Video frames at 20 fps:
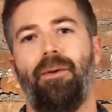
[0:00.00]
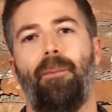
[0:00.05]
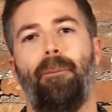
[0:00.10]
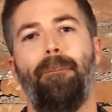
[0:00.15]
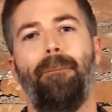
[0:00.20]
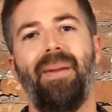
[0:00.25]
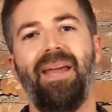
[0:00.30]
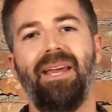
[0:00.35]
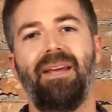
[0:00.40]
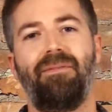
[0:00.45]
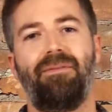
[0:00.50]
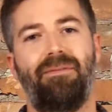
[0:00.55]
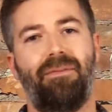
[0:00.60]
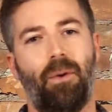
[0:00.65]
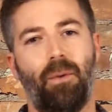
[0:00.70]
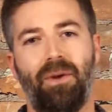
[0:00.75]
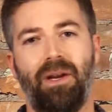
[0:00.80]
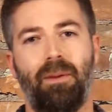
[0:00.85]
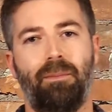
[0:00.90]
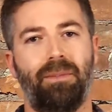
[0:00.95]
Make
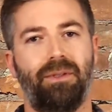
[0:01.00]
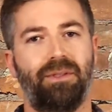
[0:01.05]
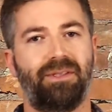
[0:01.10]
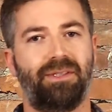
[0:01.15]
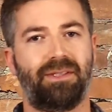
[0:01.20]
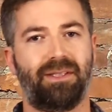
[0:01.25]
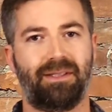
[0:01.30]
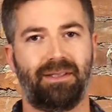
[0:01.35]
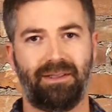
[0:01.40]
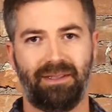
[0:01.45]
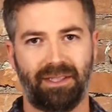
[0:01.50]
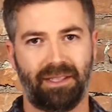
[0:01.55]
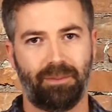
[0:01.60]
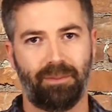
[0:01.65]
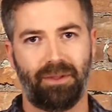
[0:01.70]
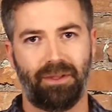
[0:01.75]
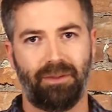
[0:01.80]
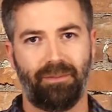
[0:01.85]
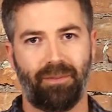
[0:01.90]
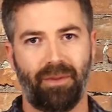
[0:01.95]
phone numbers
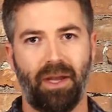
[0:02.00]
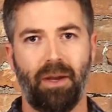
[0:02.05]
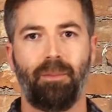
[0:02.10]
clickable,